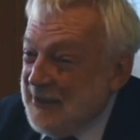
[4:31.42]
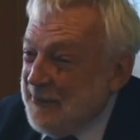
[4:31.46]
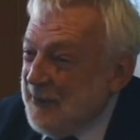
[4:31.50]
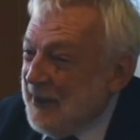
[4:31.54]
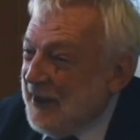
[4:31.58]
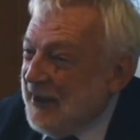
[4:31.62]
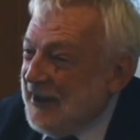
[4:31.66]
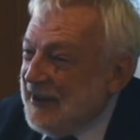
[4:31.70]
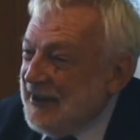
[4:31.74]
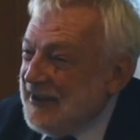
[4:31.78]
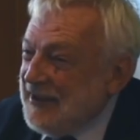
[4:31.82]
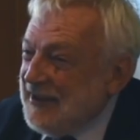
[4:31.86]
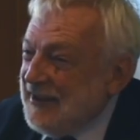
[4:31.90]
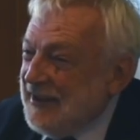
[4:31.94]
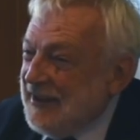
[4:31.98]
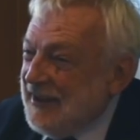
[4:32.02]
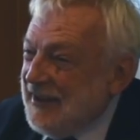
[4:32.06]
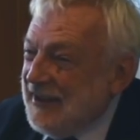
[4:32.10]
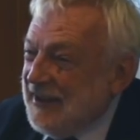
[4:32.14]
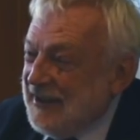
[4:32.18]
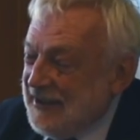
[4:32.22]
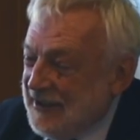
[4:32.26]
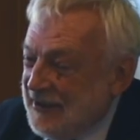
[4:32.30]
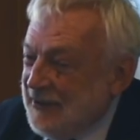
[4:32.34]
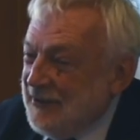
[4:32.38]
spent
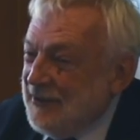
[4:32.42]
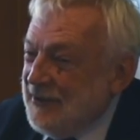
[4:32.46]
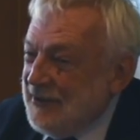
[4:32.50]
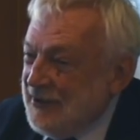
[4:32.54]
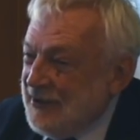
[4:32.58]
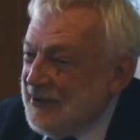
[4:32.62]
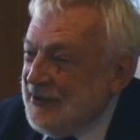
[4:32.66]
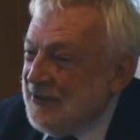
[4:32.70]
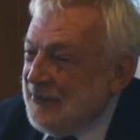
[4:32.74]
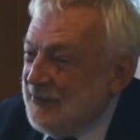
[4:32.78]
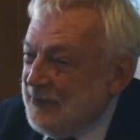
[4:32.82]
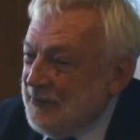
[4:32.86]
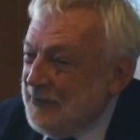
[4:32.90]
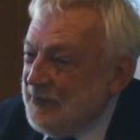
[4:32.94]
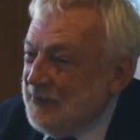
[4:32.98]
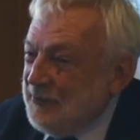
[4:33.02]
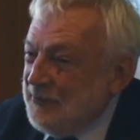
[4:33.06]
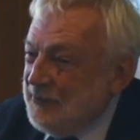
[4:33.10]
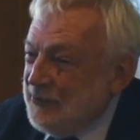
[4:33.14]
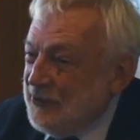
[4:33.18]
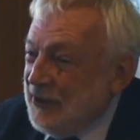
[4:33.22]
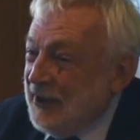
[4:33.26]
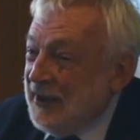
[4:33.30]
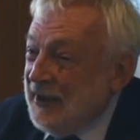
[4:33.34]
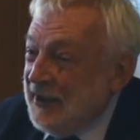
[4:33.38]
to
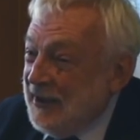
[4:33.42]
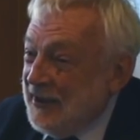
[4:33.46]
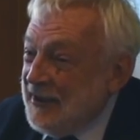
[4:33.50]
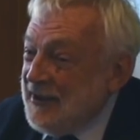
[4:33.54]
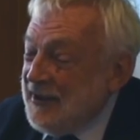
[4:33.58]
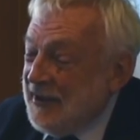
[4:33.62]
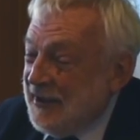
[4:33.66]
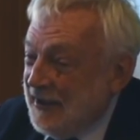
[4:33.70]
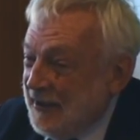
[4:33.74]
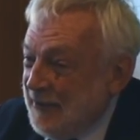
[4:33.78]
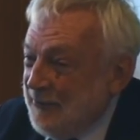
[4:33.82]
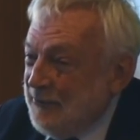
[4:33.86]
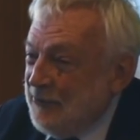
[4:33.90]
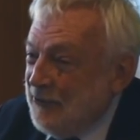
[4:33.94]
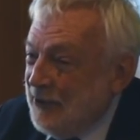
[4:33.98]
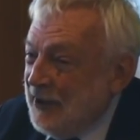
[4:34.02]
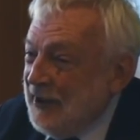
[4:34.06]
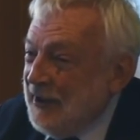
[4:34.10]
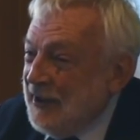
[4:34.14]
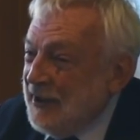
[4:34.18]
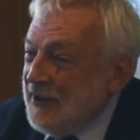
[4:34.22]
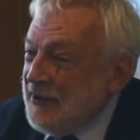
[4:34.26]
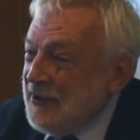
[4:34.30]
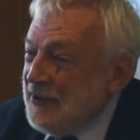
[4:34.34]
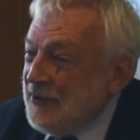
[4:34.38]
bring
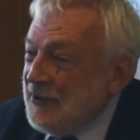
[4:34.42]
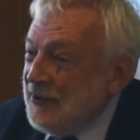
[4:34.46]
this